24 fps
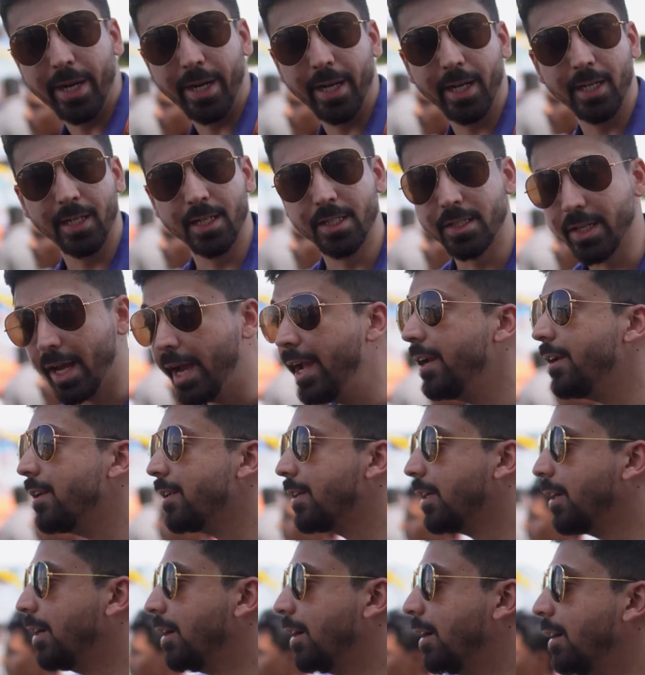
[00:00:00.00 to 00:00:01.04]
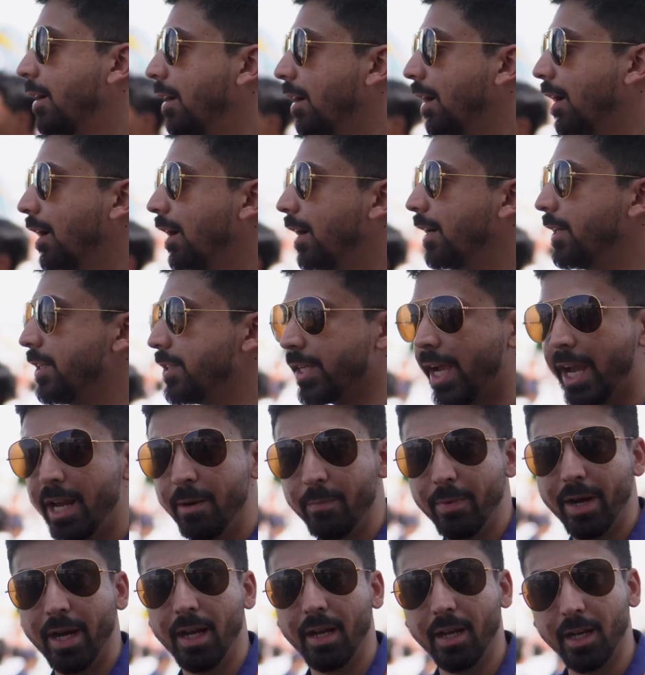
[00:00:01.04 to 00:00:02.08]
pending design, uh,
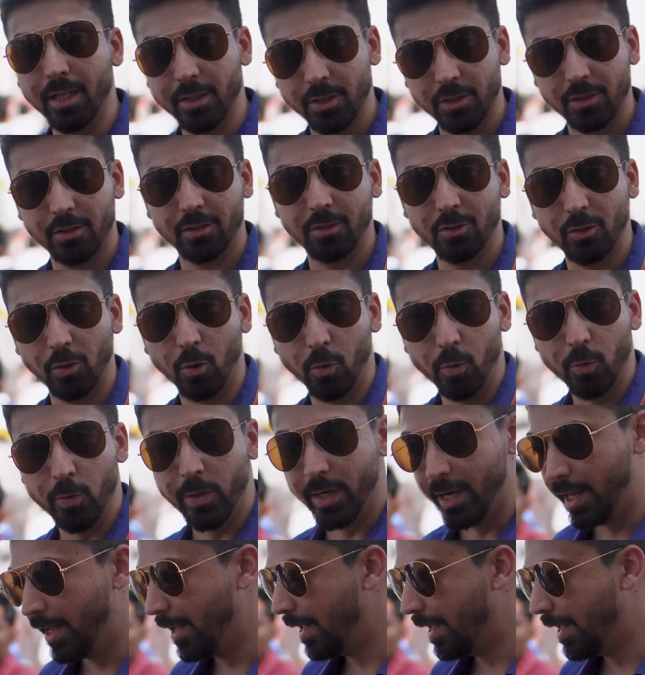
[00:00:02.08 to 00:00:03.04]
designed by us, Sukoon,